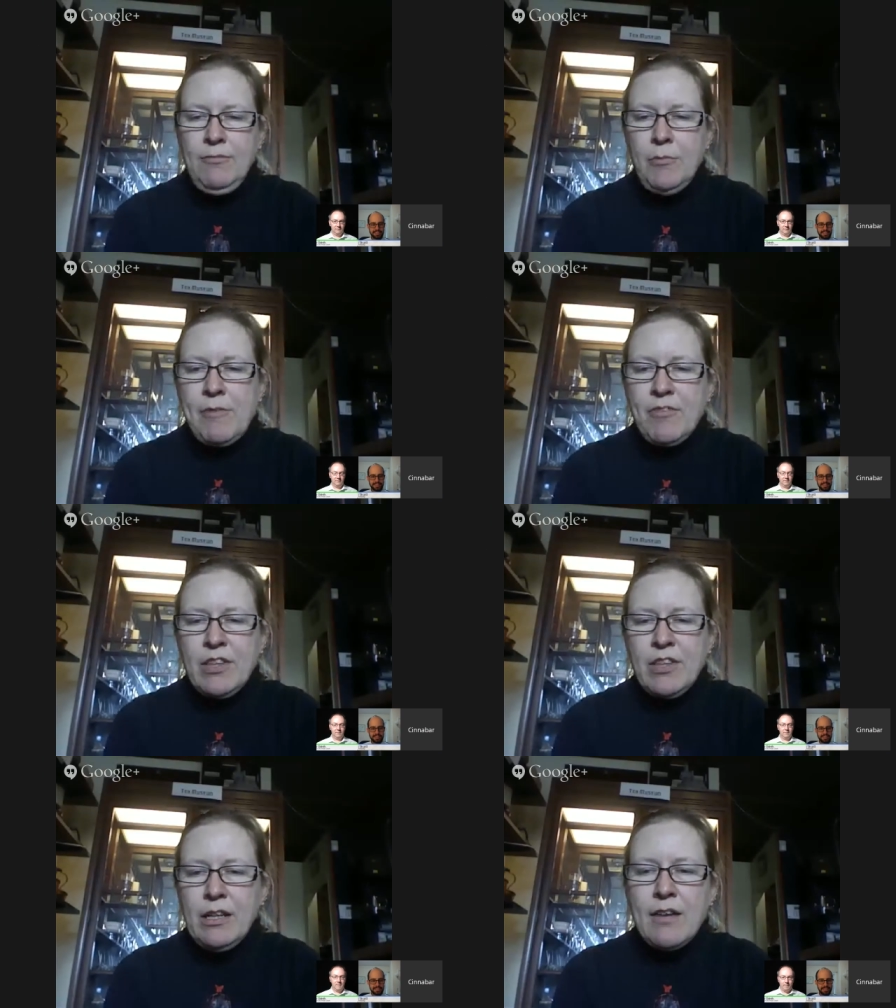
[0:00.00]
mean, from
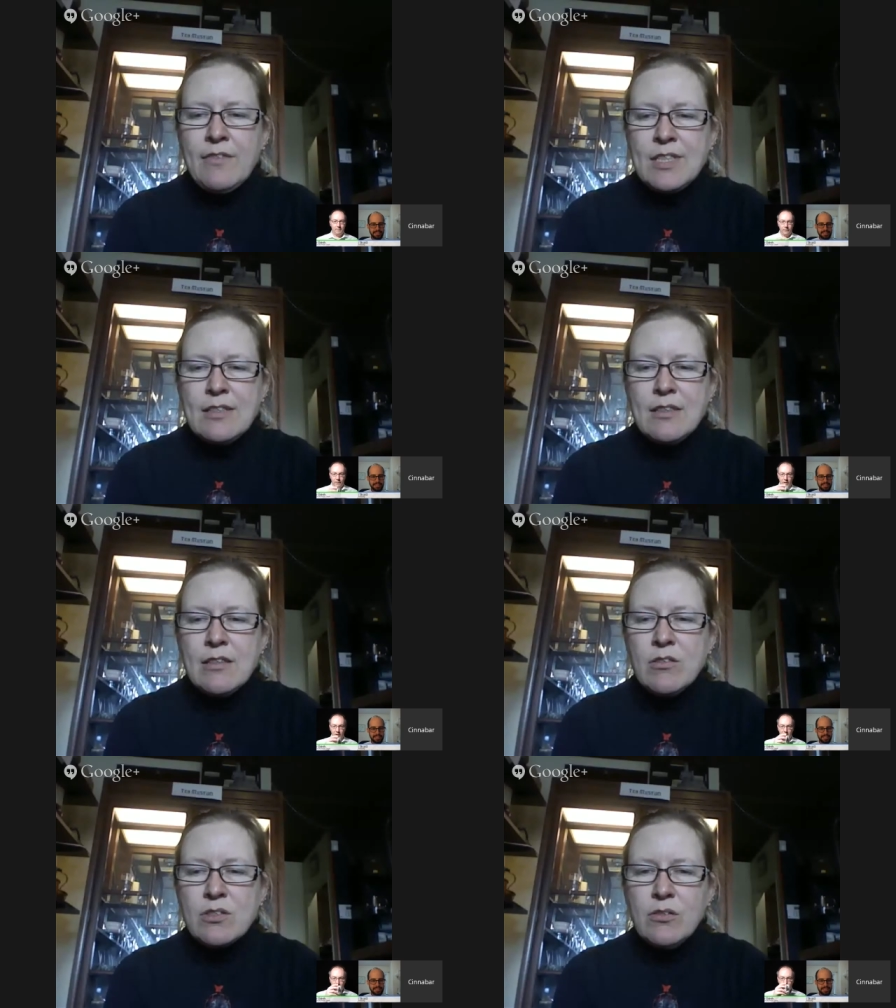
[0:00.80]
everything I've seen,
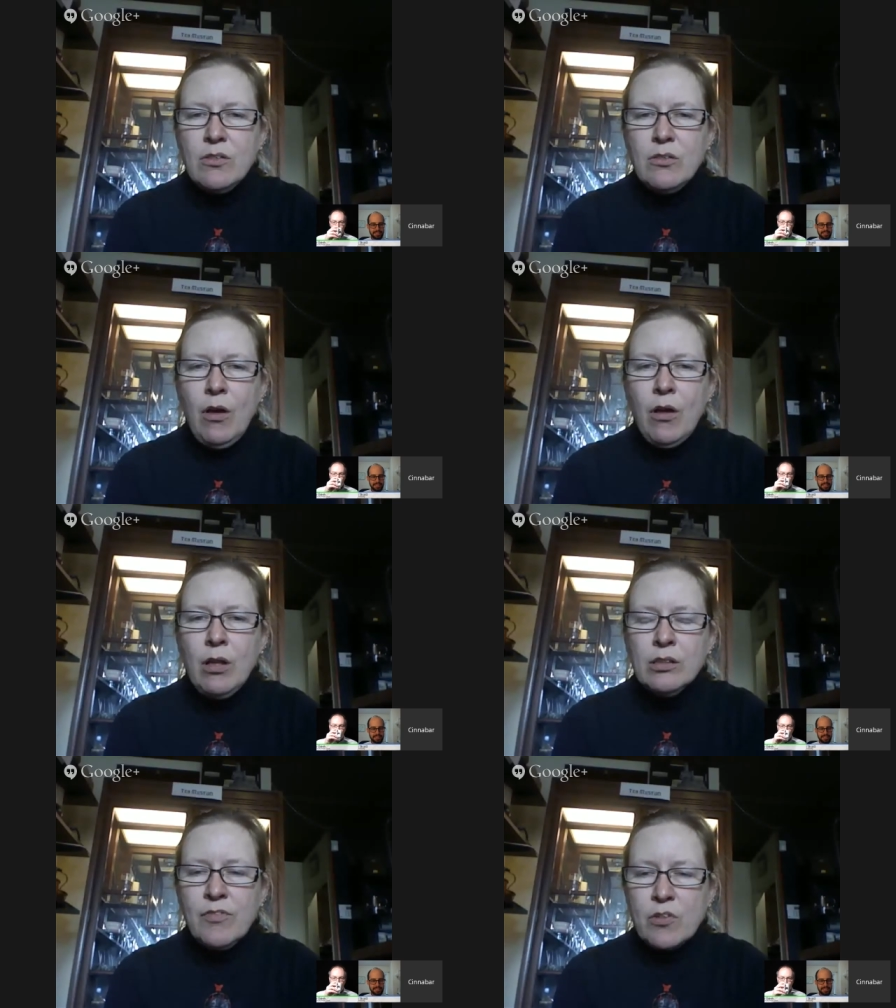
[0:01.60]

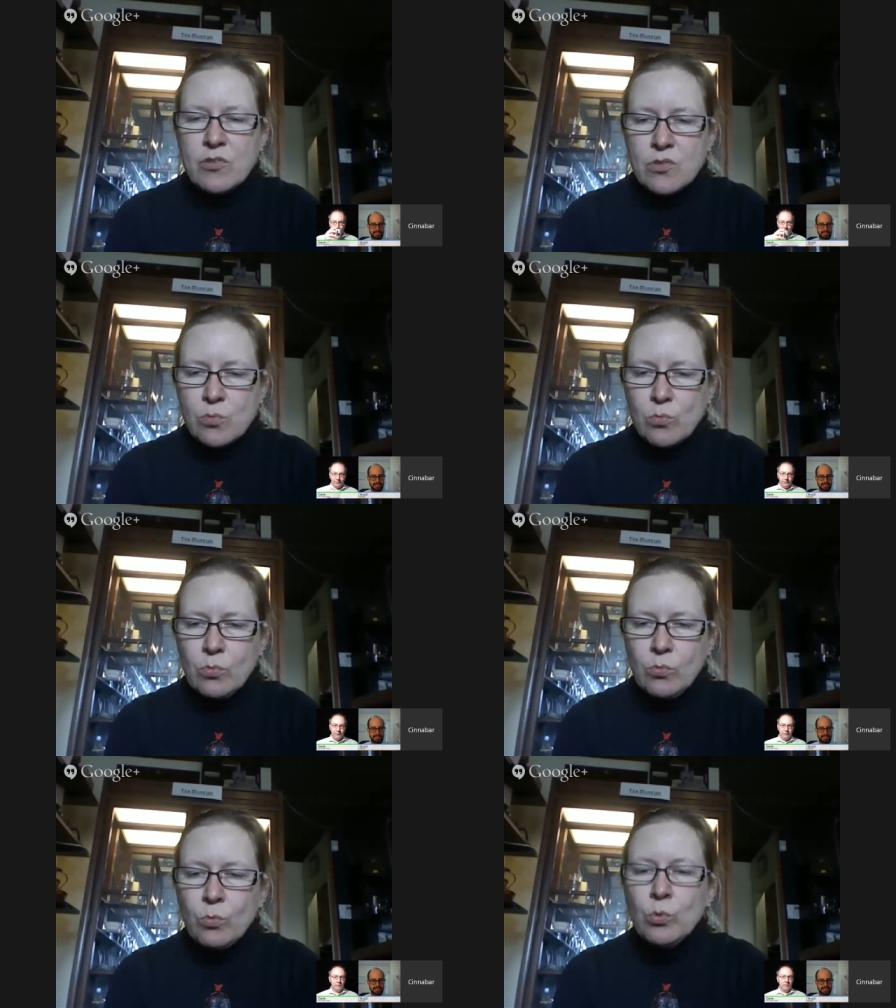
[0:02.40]
all of those
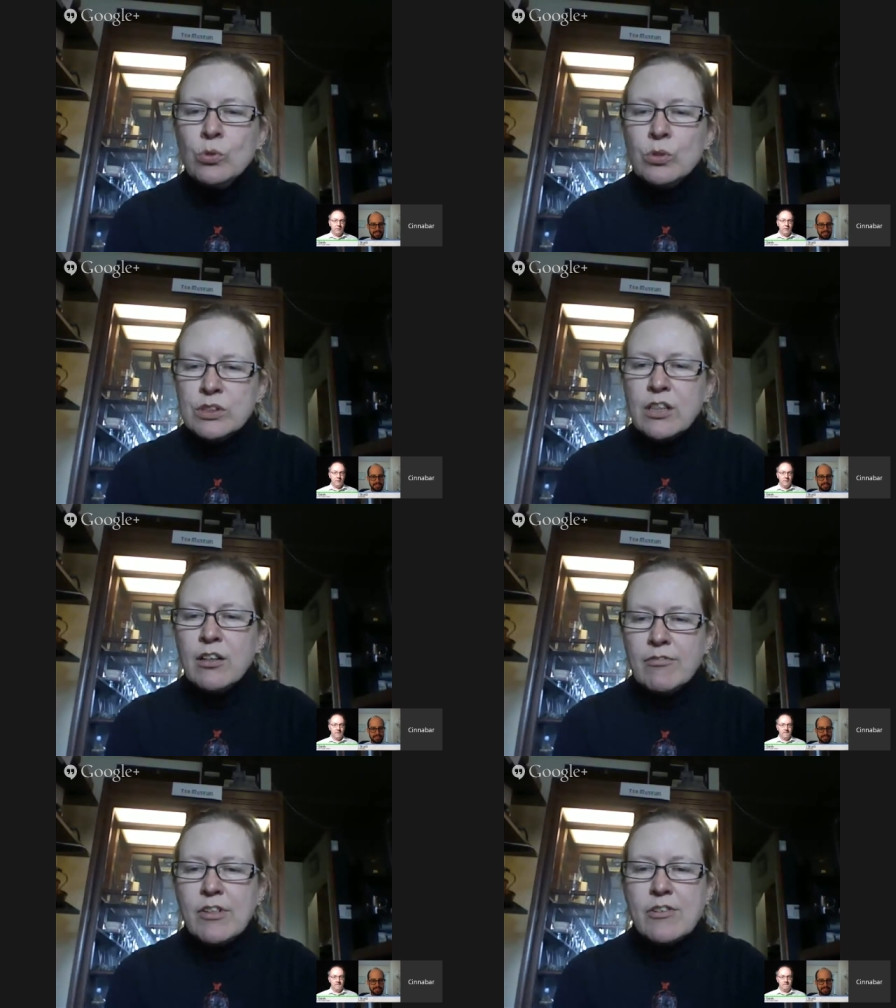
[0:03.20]
rules
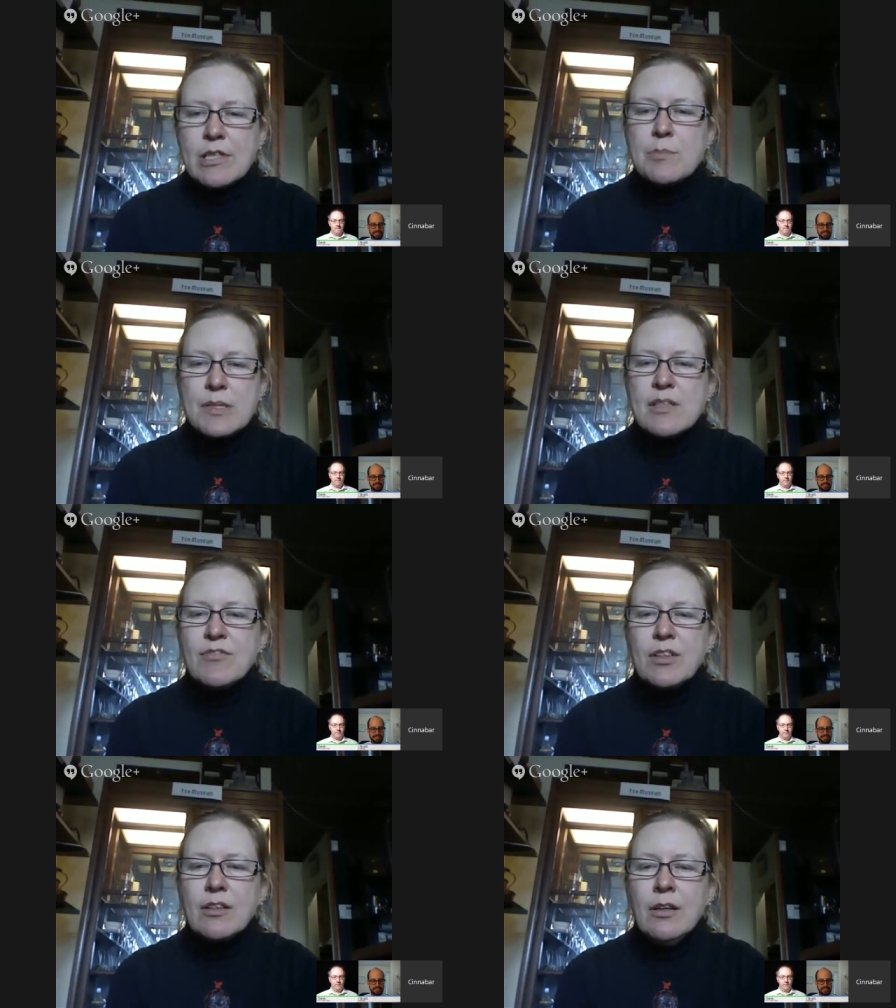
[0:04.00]
are very
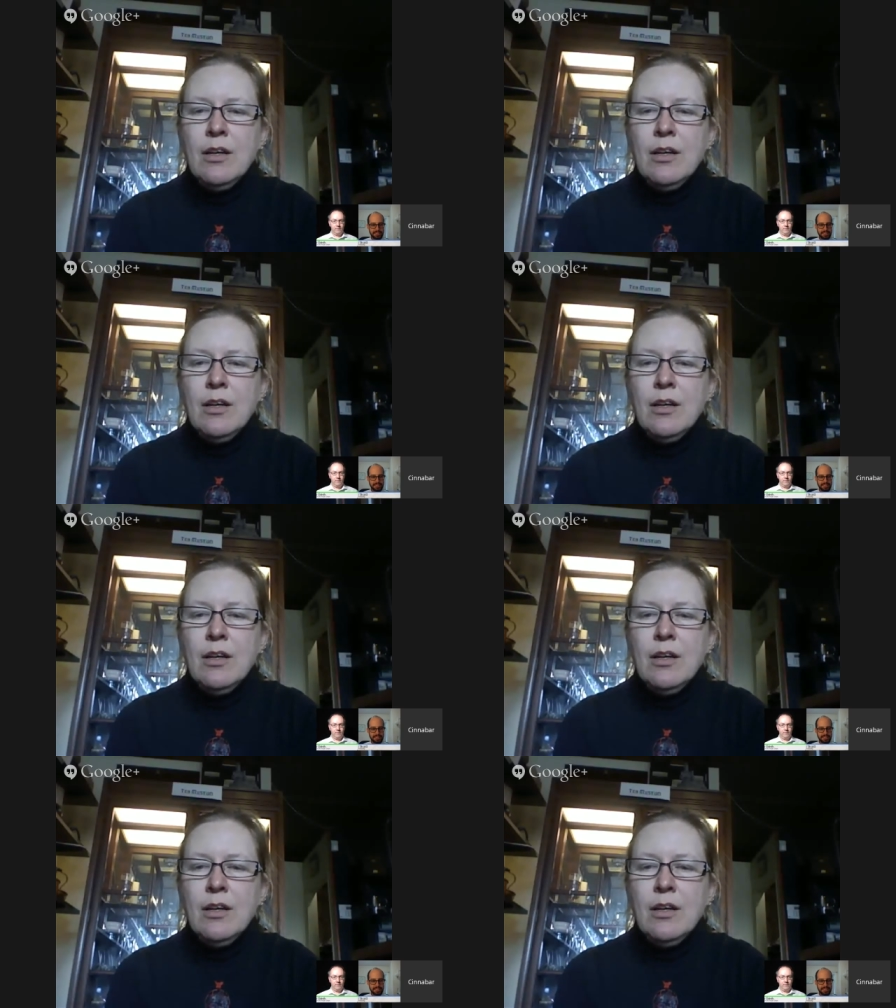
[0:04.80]
specific.